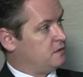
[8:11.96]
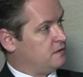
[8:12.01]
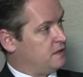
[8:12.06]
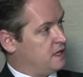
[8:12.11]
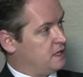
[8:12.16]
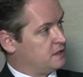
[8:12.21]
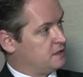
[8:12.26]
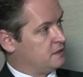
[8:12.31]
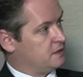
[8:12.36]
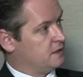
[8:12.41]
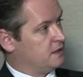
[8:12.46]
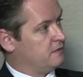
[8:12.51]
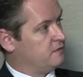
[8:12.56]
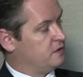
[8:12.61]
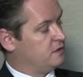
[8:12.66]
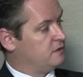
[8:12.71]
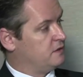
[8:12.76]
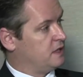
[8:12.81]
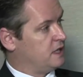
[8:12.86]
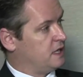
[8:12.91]

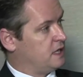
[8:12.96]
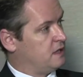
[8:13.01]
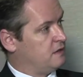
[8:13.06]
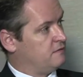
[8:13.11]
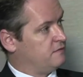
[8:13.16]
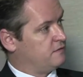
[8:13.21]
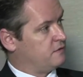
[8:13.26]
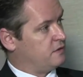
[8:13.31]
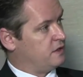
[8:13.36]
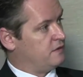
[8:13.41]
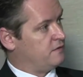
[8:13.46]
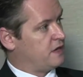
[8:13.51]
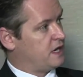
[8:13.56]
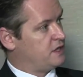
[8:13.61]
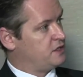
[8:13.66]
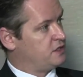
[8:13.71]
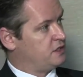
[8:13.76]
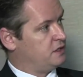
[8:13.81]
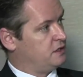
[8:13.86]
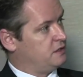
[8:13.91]
2011 for
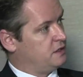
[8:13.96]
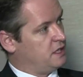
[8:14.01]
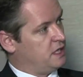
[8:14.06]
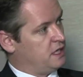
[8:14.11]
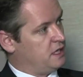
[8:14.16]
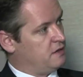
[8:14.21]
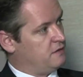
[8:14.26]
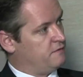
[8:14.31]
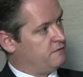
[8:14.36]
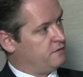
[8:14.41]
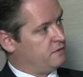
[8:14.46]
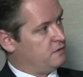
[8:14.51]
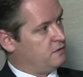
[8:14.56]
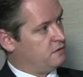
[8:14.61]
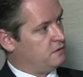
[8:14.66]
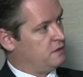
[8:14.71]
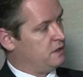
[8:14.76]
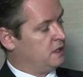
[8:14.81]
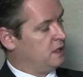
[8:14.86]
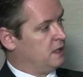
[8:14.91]
innovation in
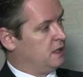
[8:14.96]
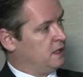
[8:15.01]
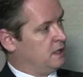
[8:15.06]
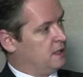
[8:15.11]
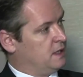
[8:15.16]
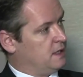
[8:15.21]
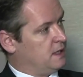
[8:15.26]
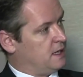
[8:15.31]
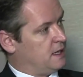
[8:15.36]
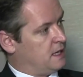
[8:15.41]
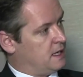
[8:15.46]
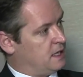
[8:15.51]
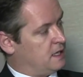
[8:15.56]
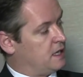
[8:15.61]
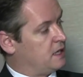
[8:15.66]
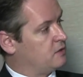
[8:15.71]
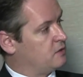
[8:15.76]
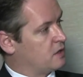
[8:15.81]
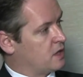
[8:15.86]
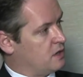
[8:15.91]
food
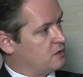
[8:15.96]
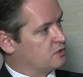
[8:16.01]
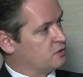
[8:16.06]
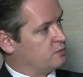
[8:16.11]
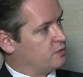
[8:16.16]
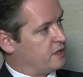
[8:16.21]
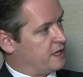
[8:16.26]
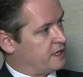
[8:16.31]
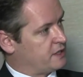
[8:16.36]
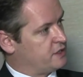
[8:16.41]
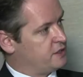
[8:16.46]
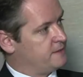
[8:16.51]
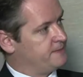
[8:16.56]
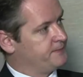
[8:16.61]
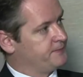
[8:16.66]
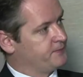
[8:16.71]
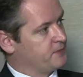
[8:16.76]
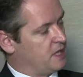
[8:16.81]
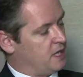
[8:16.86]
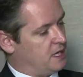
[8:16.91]
and agricultural
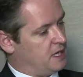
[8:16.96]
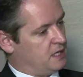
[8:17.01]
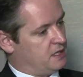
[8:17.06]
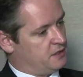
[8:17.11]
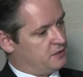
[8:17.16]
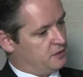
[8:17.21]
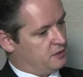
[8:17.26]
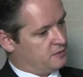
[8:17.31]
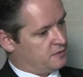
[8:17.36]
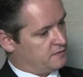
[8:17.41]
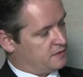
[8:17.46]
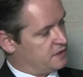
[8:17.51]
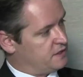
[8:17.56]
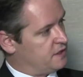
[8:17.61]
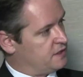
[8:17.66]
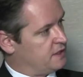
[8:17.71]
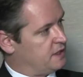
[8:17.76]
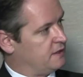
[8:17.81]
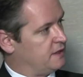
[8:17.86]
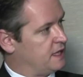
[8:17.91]
production in terms of
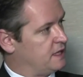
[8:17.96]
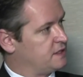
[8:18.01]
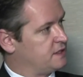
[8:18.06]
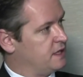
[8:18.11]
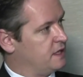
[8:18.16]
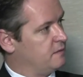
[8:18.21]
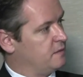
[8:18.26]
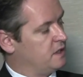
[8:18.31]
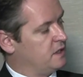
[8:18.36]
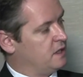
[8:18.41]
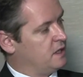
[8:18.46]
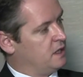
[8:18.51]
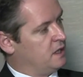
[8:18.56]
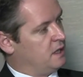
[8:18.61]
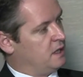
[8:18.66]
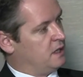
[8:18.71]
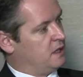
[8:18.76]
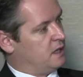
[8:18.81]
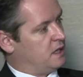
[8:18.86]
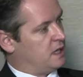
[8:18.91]
assisting that segment.
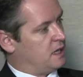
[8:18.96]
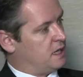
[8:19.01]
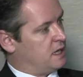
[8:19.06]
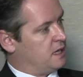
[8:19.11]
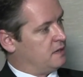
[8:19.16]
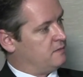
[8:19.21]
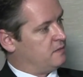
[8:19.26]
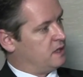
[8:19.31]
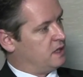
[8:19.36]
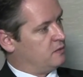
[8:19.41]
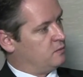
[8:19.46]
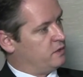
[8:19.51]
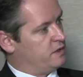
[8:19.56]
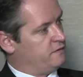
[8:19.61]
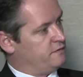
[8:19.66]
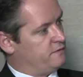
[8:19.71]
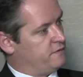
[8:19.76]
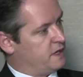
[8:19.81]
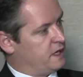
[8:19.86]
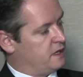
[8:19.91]

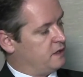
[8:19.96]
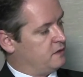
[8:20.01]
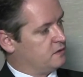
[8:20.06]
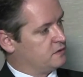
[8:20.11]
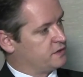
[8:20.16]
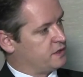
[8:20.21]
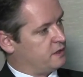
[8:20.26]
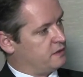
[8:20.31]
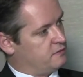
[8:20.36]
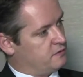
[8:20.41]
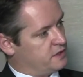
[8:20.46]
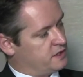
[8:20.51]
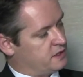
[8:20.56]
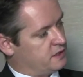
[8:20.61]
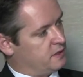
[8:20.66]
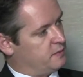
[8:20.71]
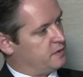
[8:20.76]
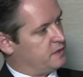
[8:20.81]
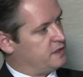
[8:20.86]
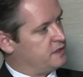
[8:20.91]
And we've also
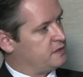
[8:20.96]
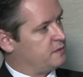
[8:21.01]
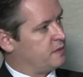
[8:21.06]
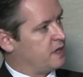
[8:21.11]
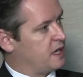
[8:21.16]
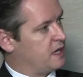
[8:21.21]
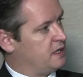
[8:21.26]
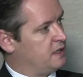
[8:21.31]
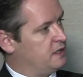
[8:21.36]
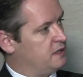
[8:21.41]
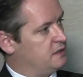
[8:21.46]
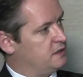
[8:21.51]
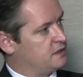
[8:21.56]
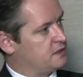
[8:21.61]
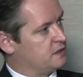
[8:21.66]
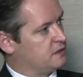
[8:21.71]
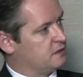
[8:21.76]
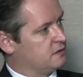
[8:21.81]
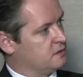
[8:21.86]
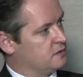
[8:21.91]
recently participated
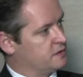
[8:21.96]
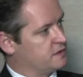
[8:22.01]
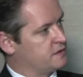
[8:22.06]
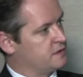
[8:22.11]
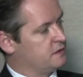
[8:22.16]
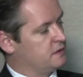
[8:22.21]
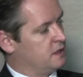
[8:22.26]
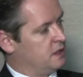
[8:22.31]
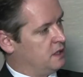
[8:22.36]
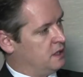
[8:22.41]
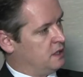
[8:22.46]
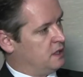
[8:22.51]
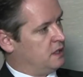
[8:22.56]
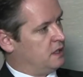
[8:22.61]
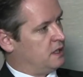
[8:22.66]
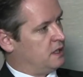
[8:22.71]
in the St Louis